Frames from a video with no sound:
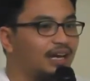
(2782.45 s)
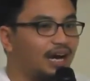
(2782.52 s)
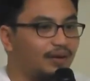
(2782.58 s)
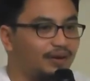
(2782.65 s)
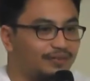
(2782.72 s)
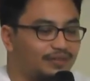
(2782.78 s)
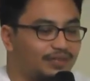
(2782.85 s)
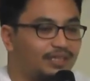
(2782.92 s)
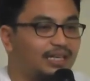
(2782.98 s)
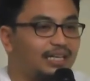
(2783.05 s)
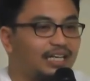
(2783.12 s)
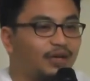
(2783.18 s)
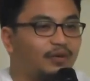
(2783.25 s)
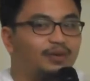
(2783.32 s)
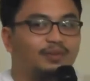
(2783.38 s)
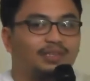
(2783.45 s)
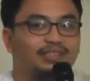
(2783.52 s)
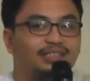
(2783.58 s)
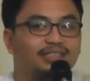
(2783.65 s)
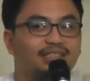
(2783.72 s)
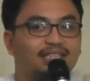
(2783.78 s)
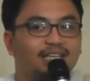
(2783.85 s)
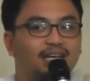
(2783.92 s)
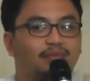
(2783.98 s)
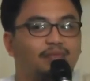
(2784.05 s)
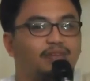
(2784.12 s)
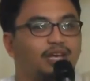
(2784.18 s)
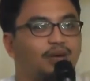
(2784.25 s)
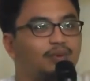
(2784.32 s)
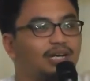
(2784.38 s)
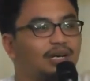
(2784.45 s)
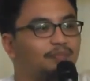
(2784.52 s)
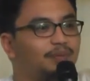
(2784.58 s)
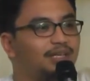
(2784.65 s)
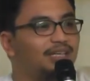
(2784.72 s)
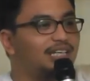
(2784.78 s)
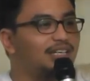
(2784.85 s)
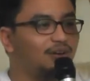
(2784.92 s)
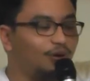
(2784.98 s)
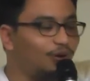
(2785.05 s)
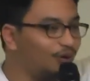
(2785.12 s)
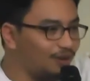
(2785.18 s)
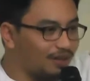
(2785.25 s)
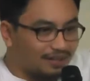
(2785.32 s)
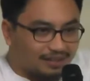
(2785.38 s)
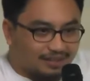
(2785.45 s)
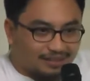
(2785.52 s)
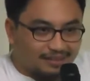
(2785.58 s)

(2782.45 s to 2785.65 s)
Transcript: However, there will be certain names that will appear in all